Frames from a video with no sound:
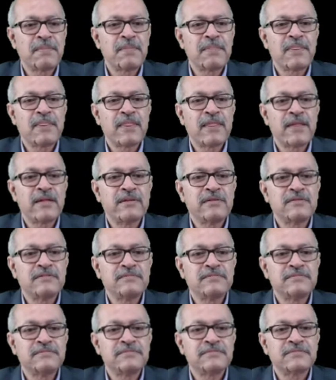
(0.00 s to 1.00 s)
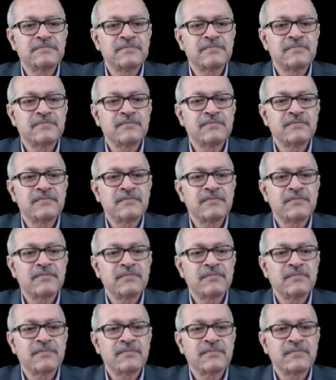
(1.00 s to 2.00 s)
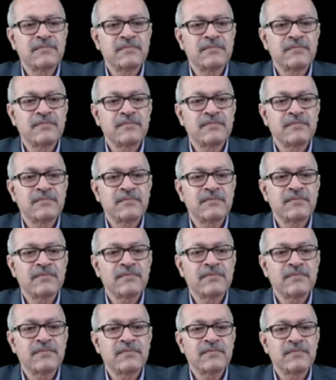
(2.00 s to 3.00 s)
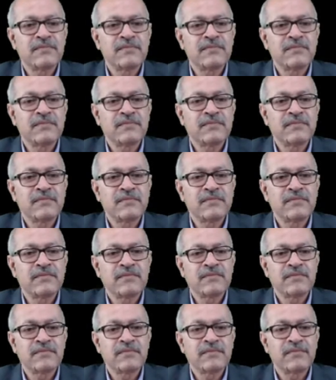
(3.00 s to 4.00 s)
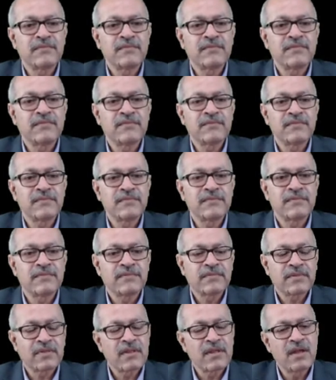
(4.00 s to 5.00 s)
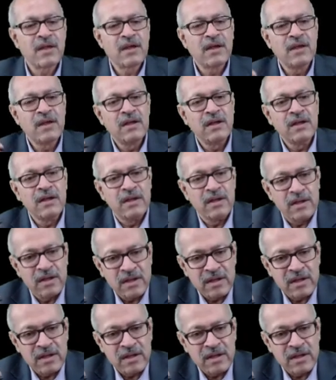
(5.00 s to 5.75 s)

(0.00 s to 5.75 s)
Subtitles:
Nothing is said.